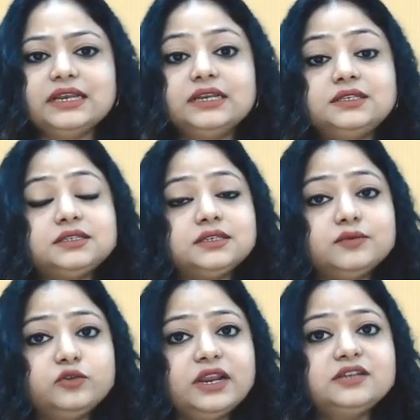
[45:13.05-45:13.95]
and it
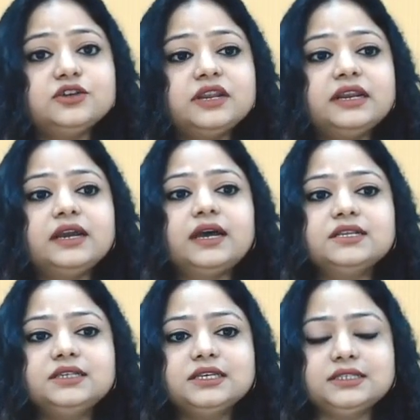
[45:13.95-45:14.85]
stimulates or
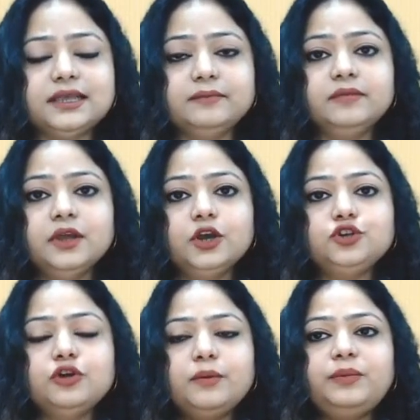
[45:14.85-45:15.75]
encourages them
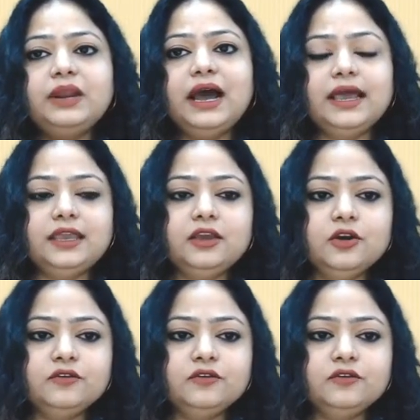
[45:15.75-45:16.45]
to apply